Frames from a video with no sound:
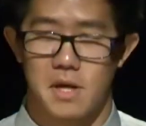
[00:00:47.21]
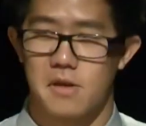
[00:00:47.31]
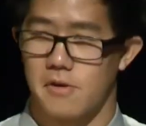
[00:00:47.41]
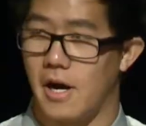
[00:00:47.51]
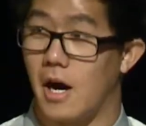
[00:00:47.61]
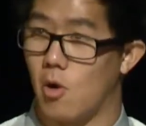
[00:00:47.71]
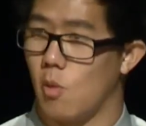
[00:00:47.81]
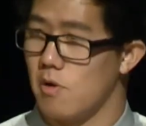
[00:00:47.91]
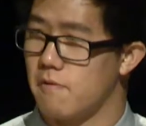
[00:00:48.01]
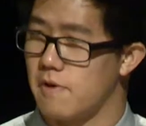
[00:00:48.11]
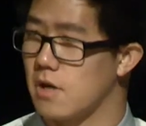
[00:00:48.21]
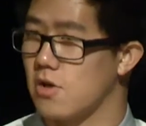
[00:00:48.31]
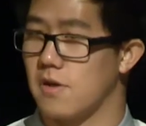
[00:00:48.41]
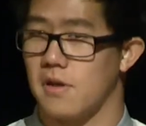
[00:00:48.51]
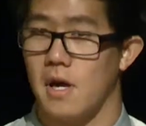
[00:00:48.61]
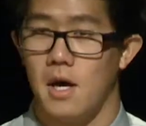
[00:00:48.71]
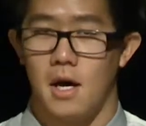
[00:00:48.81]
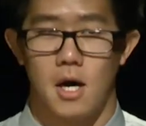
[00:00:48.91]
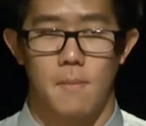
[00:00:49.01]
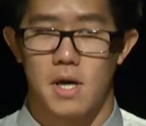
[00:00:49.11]
based on how our world functions,
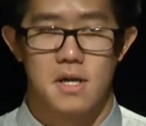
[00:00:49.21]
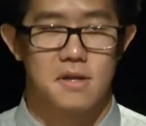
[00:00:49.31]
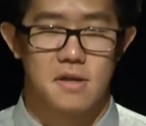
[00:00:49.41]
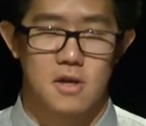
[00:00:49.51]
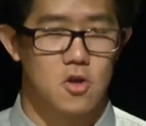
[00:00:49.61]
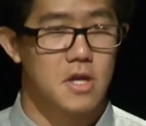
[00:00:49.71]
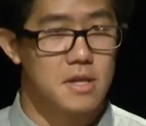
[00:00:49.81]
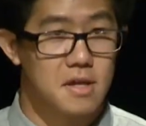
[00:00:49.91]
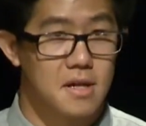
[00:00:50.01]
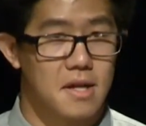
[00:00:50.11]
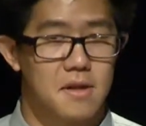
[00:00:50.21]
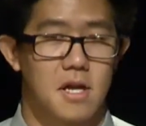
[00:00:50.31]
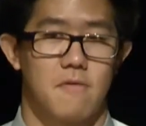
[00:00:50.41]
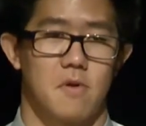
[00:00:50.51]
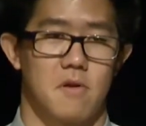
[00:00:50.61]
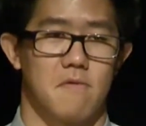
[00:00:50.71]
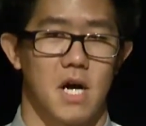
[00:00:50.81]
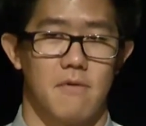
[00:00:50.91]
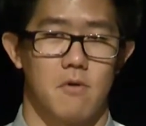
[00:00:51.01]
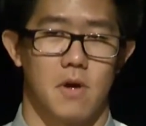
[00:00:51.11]
uh, money is essentially a necessity for
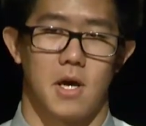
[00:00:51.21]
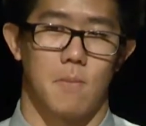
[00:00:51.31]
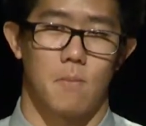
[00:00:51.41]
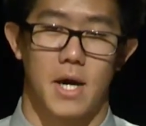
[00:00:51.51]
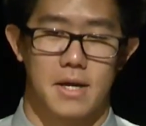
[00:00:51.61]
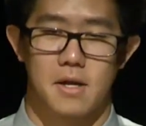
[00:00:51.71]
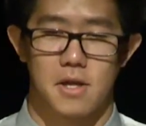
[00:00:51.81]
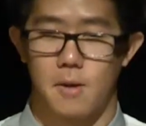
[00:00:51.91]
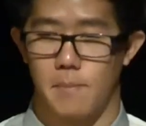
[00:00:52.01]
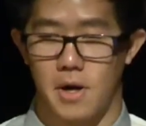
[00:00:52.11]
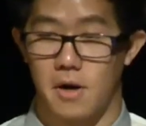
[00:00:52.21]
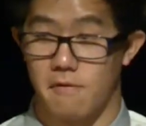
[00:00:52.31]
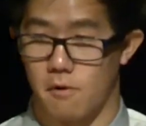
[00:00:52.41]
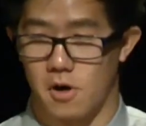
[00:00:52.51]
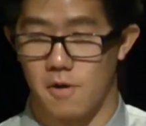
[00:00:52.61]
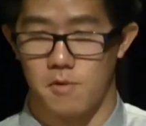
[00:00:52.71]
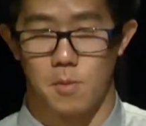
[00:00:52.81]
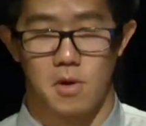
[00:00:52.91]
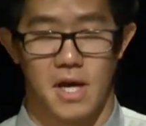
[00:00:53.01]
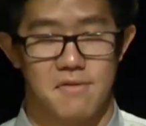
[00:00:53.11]
survival and practically imperative for a
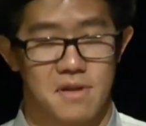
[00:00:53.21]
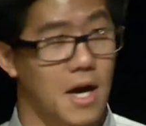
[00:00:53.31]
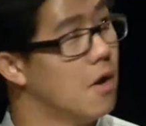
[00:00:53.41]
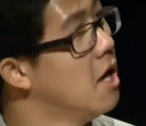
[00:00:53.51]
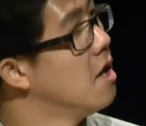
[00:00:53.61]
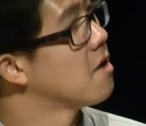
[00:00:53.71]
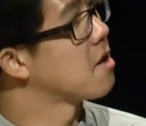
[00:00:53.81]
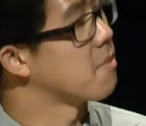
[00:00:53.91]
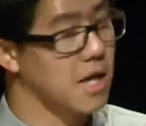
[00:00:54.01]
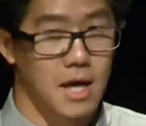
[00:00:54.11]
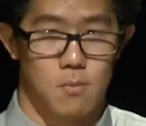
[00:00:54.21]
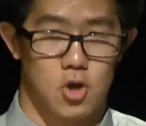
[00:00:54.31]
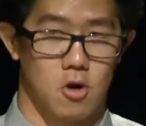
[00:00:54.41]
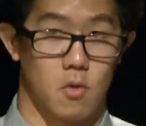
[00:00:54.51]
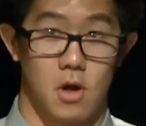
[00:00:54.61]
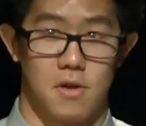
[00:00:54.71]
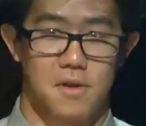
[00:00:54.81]
comfortable lifestyle, something I'm sure we all